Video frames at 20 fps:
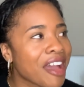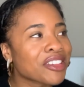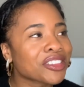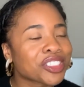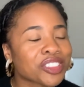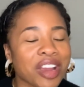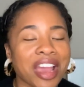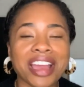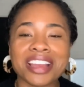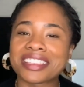
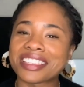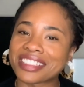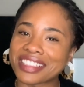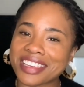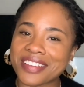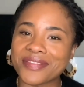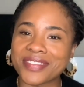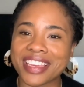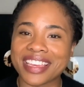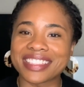trying to
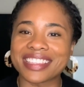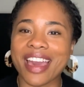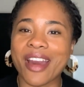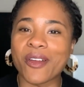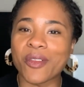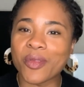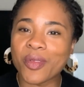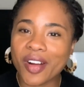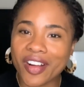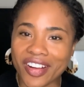leave things
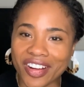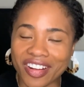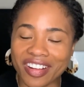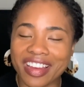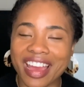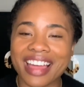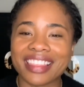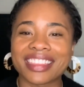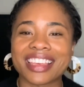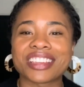at
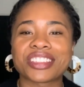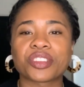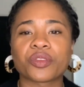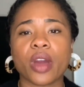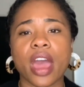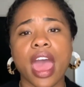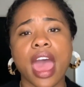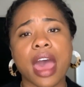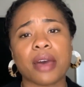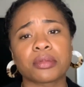work unless
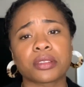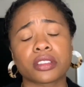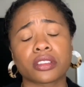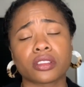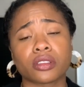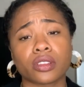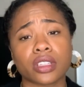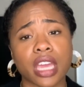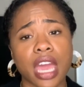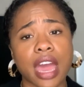you
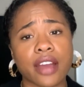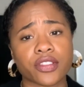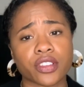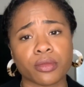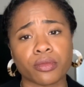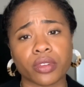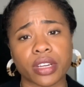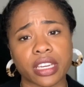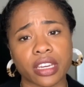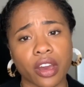absolutely have
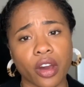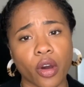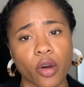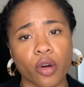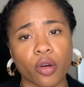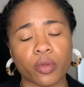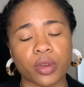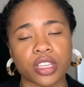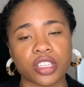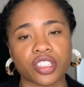to bring it
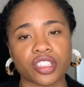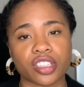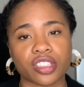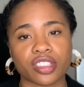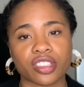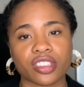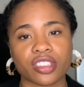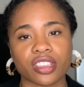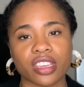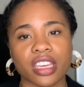home. And
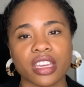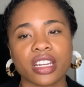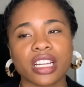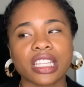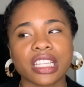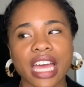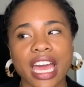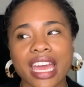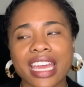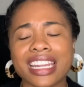it
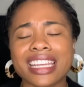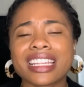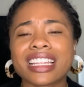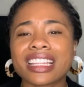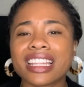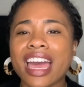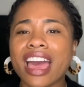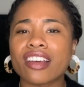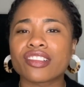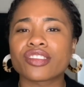
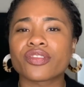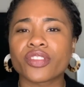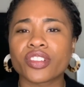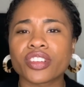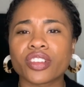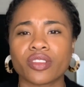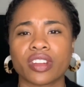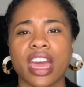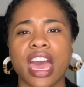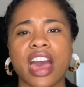allows for
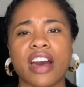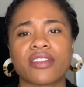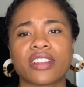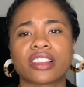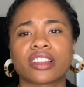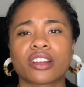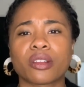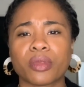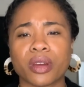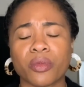you to have a
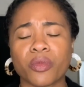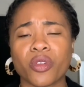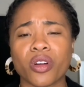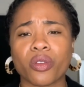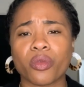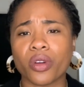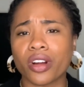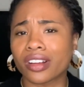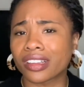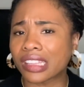little bit
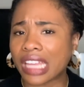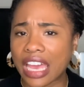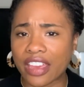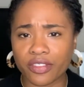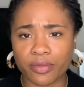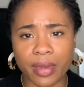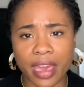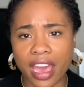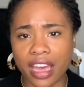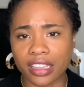more
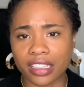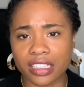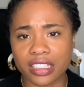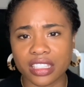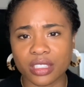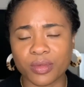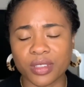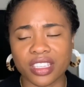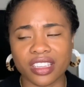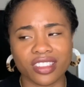work-life
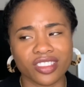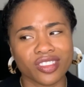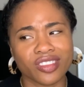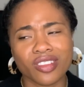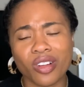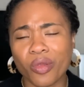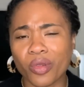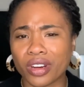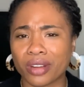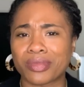balance, because you
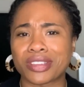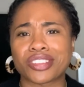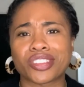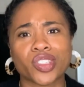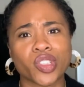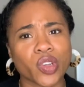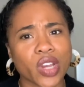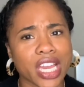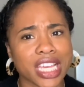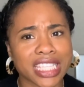don't want to be
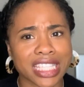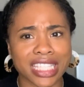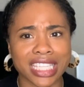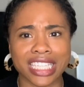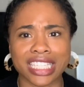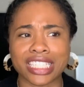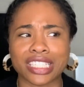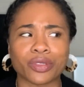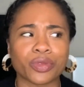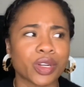stressed
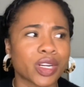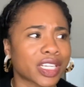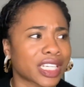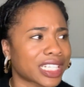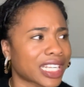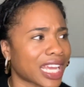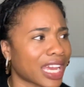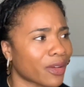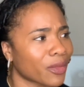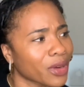because you're
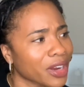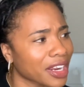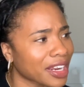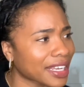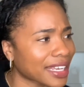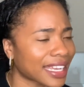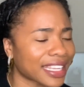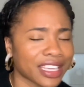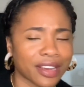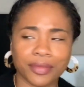working at
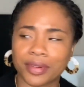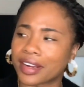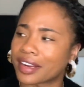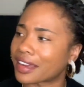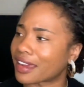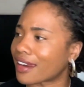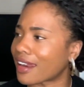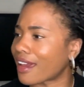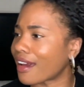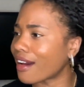work and you're
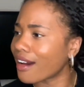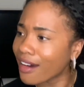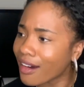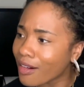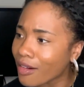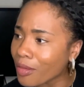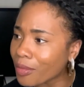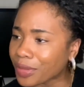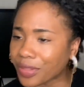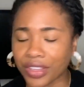working at
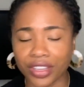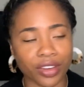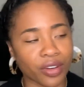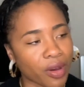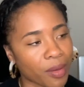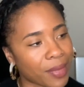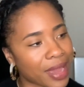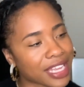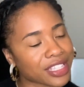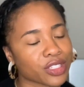home and then you're
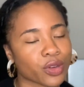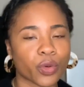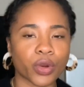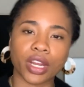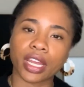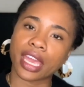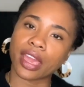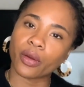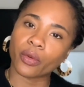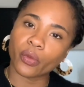going back to
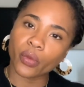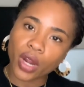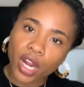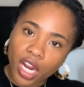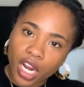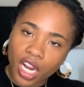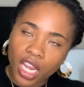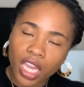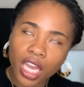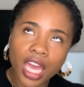work at
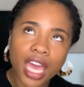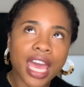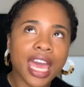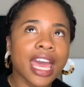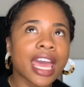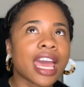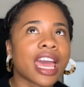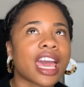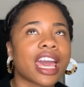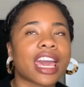work.
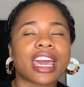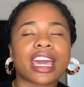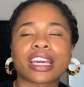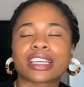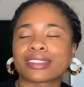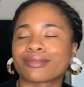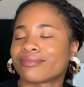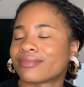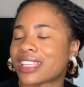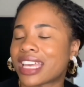
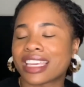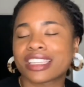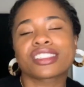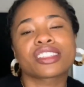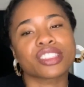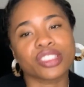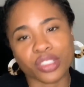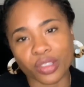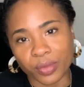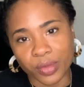It's
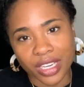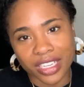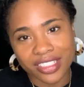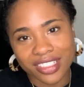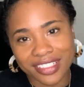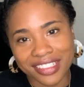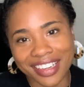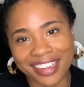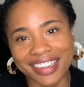just too much.